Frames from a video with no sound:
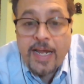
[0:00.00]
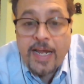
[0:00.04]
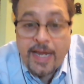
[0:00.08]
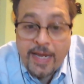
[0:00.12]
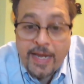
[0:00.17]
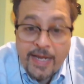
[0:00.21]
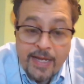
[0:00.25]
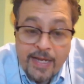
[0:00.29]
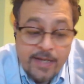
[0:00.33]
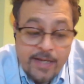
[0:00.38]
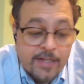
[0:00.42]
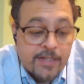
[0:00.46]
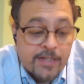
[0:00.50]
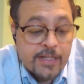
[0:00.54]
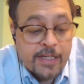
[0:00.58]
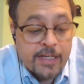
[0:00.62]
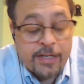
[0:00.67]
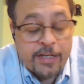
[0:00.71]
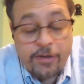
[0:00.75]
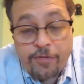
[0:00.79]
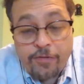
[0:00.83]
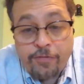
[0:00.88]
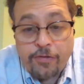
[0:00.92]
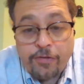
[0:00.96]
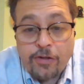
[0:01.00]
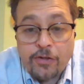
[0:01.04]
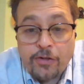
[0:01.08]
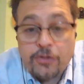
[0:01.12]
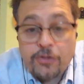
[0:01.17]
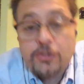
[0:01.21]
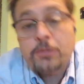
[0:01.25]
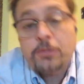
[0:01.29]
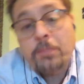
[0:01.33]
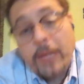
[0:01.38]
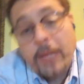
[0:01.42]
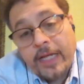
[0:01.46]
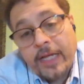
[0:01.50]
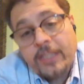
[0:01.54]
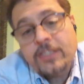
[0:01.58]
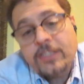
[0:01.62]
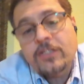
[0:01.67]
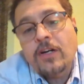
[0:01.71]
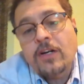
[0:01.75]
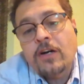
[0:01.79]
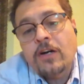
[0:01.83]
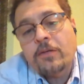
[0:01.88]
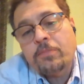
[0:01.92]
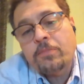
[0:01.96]
and intervals
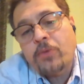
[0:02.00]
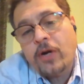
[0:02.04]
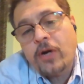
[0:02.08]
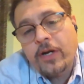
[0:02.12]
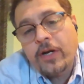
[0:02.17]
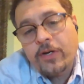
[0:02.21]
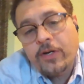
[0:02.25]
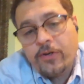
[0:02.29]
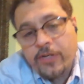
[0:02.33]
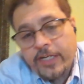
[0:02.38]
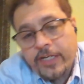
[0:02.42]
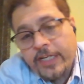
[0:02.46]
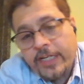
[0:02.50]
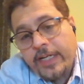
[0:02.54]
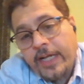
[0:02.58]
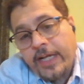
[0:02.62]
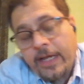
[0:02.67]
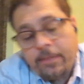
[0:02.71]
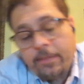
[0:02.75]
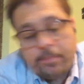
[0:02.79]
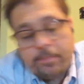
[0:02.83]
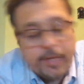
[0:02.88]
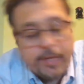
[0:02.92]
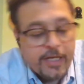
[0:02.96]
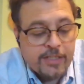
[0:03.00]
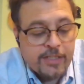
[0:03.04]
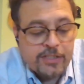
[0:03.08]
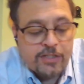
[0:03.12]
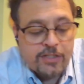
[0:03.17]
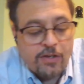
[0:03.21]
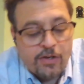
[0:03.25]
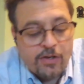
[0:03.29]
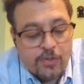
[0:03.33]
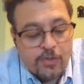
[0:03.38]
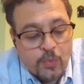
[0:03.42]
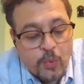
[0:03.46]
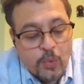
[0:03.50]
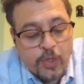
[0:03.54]
based on priority and based on